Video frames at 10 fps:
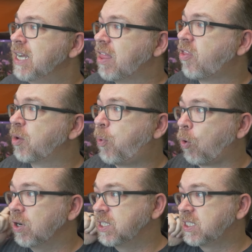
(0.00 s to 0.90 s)
And then the
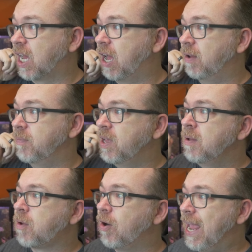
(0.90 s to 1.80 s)
ports um,
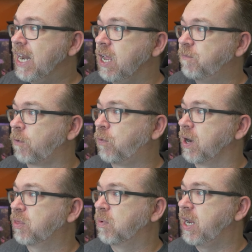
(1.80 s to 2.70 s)
are 80 and
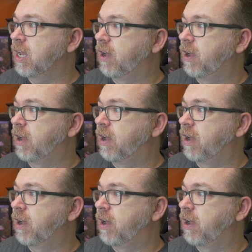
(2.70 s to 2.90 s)
443.